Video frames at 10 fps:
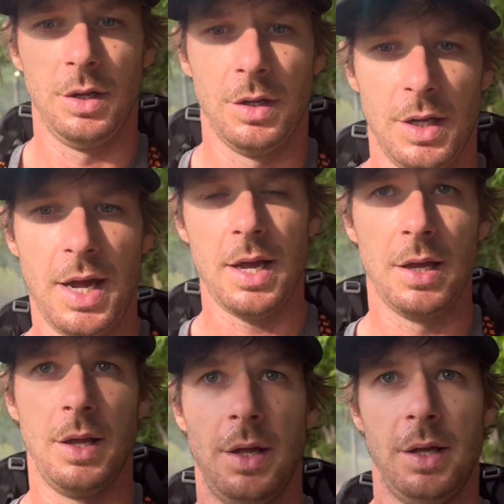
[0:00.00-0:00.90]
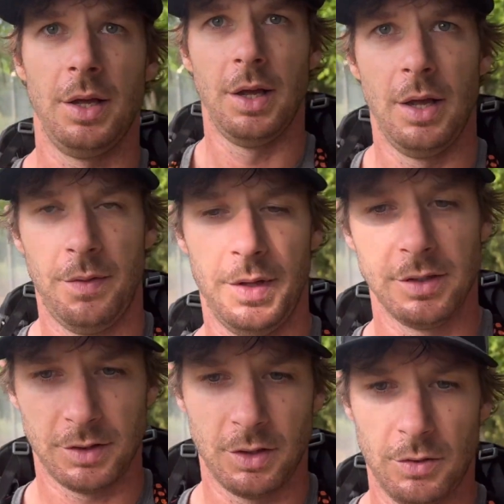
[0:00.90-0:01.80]
yeah,
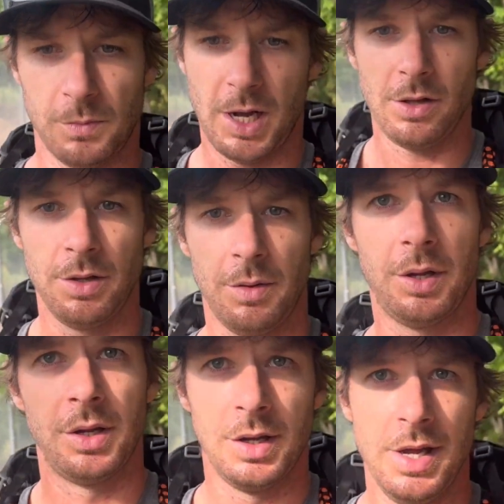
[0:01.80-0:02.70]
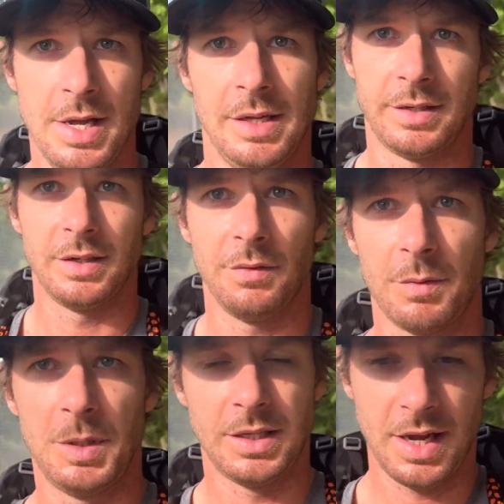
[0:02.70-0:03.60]
things are going well. Still have
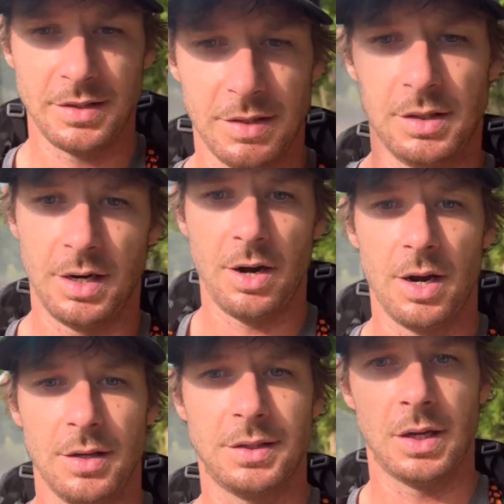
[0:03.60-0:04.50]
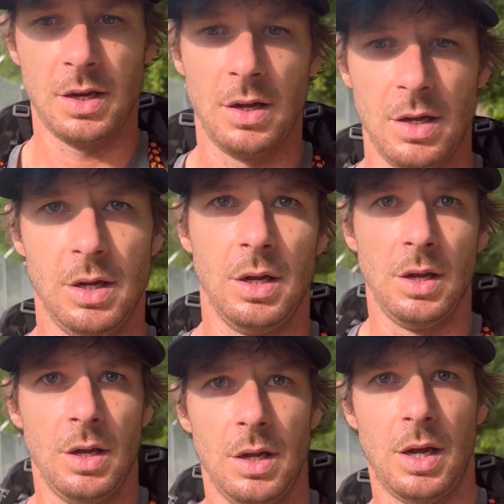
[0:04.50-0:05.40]
to be tested in areas.
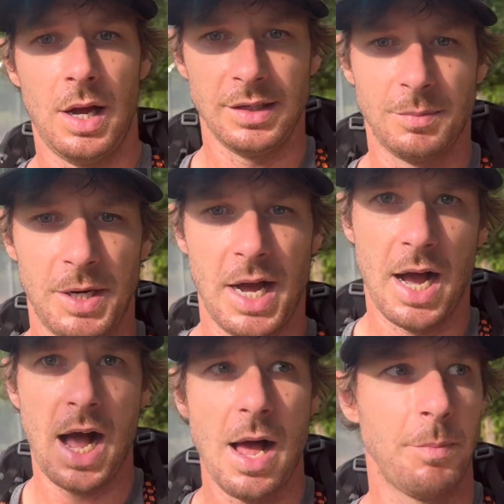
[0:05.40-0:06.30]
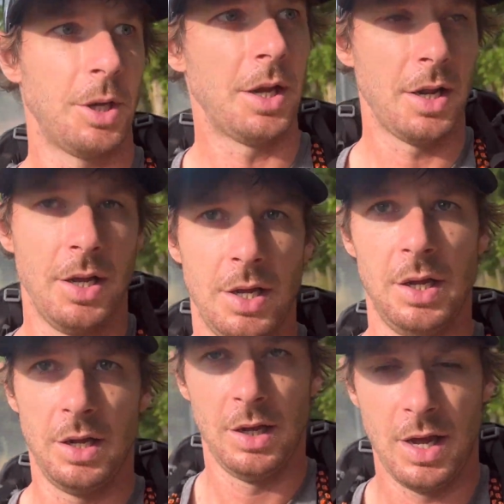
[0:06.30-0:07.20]
It's been hot, but
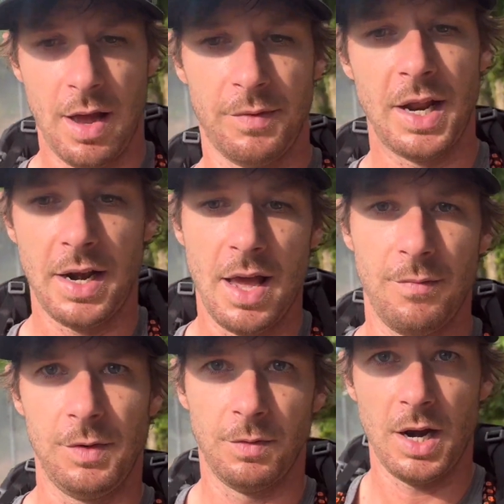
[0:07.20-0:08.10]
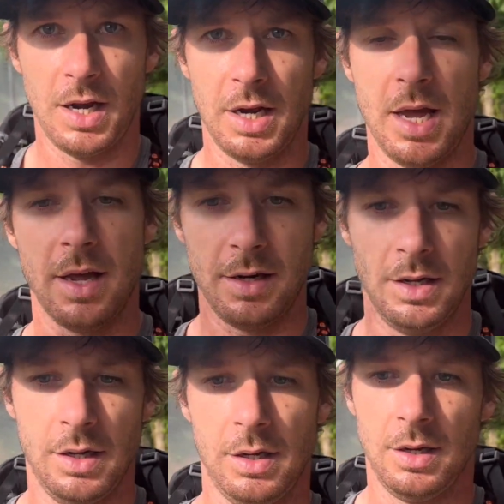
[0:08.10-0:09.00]
haven't had heavy rain yet.
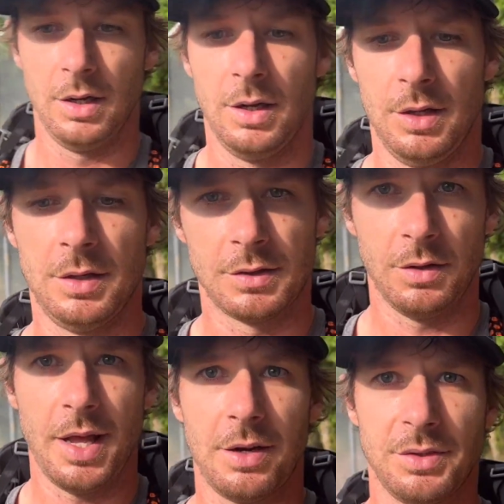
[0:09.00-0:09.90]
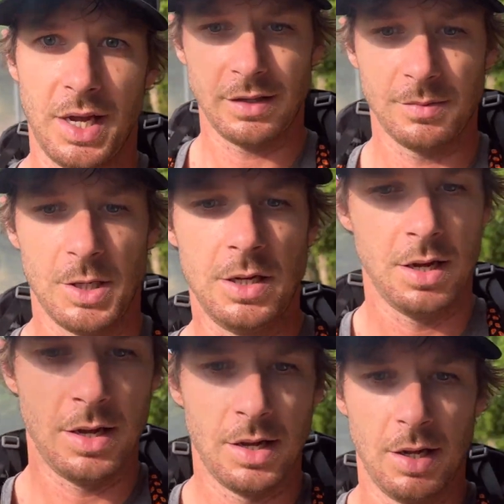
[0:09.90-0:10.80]
So that'll test me.
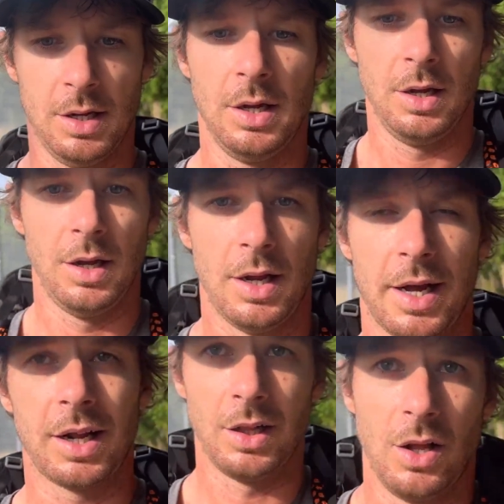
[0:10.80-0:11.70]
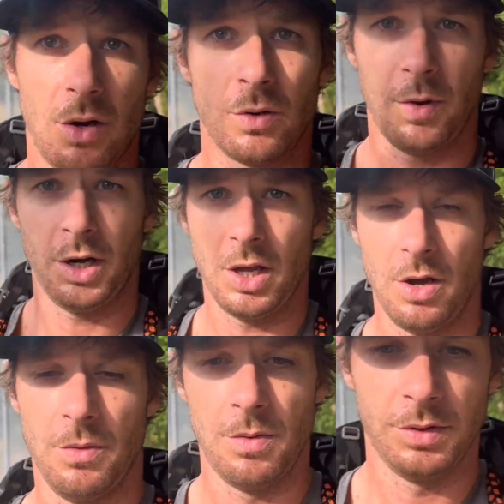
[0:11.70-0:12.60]
And I got a long way to
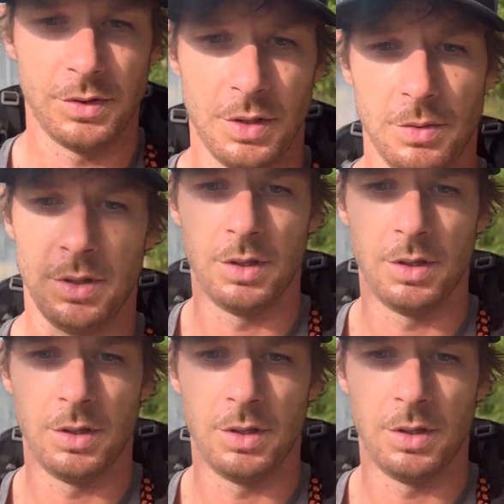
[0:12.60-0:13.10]
go. So